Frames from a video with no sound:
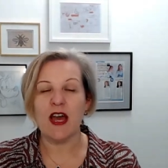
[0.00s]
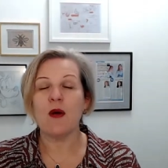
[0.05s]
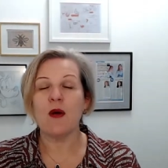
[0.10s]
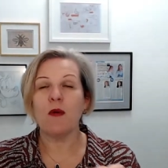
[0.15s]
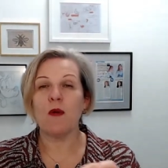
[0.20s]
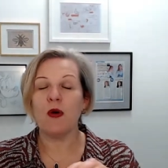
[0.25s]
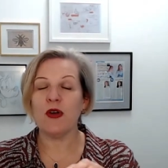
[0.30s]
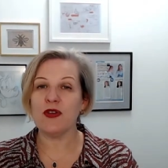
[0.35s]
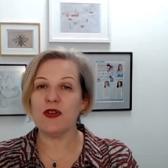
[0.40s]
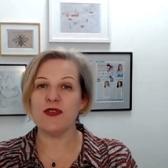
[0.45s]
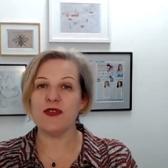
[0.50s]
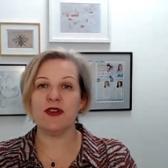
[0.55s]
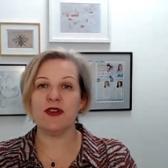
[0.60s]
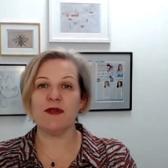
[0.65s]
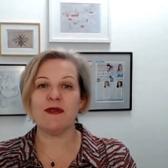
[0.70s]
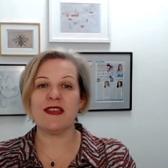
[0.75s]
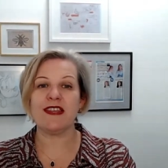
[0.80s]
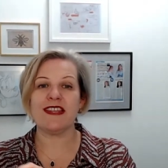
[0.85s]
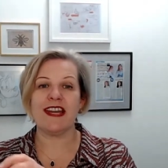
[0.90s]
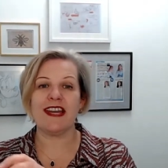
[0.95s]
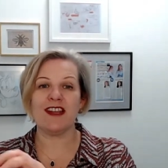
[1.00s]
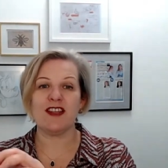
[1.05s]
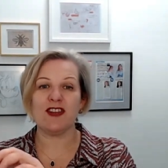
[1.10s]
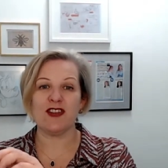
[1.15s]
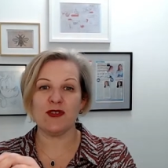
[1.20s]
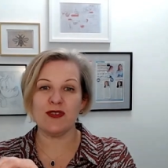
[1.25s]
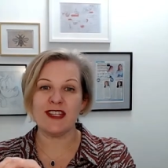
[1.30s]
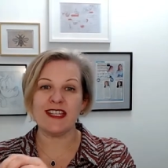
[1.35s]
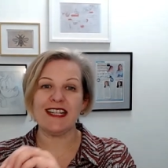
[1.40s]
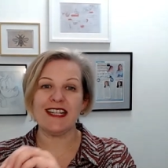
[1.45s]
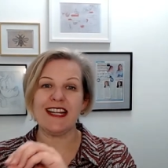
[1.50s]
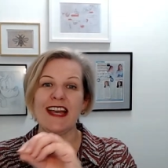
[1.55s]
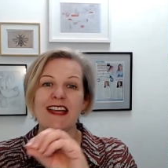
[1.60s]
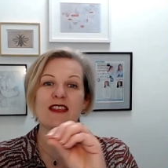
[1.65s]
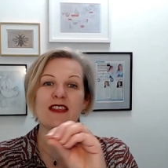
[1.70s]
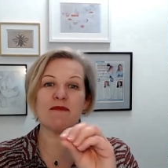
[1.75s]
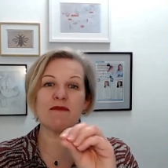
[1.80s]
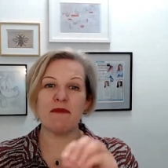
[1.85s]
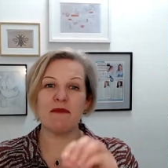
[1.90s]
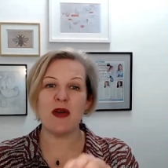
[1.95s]
What you'll do instead is you'll select the
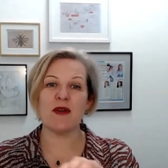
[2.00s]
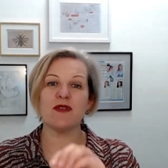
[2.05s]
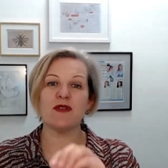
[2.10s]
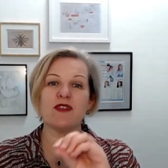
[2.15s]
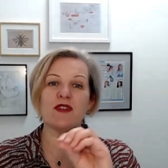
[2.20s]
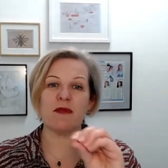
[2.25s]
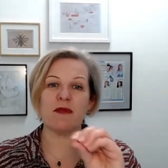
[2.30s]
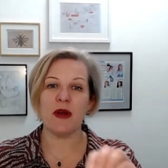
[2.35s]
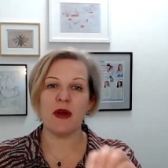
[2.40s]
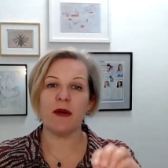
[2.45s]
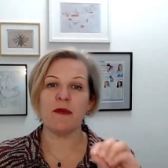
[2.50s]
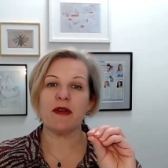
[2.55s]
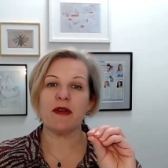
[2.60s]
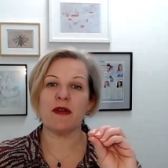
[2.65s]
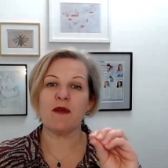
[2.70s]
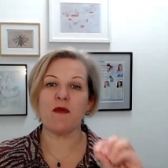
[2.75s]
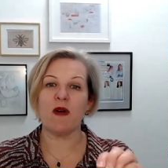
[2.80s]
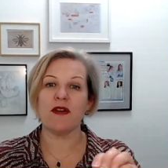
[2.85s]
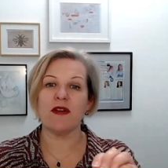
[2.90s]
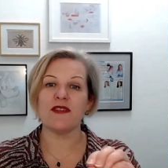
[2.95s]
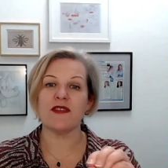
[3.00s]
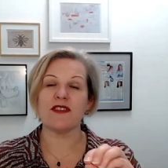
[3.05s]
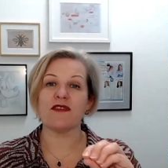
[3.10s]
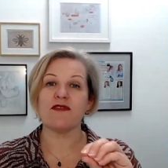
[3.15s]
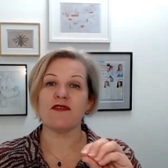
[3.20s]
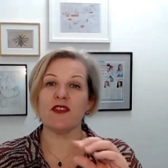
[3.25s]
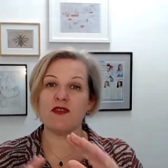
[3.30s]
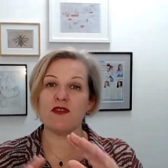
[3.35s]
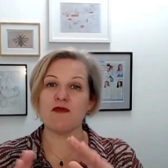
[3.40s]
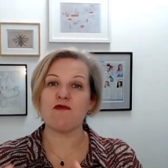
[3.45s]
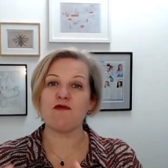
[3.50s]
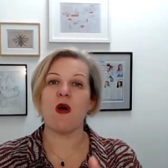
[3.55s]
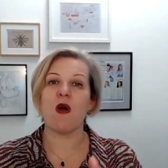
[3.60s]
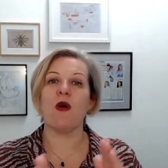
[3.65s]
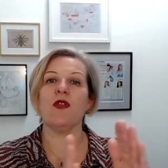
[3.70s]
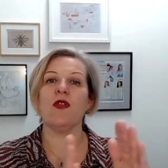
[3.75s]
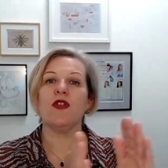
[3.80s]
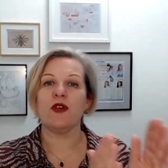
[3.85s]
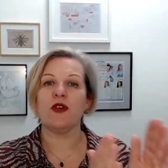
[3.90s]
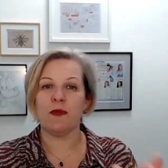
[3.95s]
most appropriate ones for the role
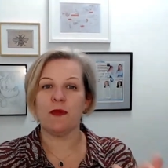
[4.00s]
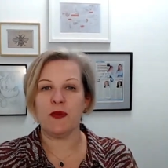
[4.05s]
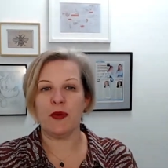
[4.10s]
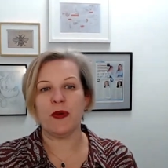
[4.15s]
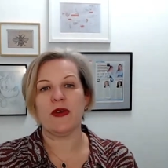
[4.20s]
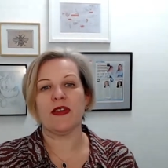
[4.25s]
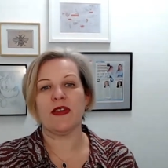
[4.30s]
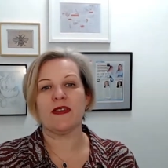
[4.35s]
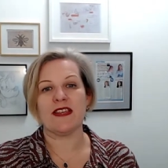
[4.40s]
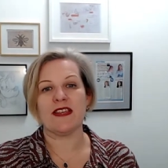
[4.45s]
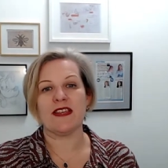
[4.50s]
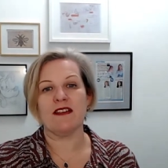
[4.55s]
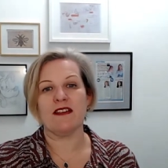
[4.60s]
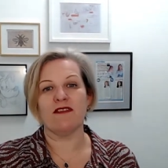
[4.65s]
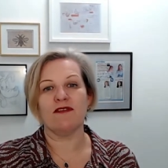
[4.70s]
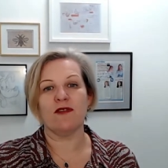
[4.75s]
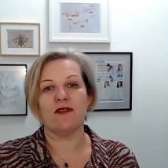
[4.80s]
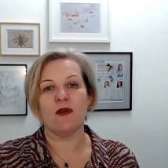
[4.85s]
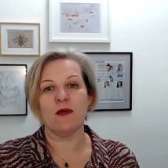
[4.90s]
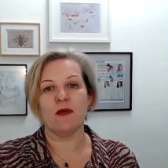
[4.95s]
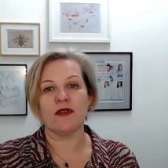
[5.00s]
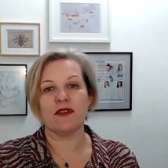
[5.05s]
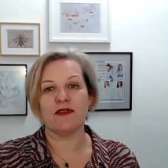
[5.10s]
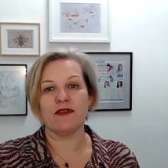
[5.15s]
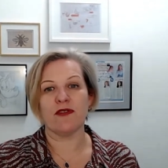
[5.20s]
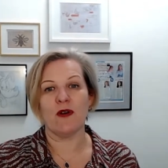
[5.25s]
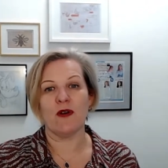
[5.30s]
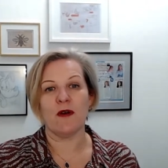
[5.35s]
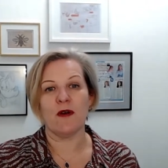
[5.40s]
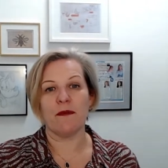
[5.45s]
that you're putting yourself forward for.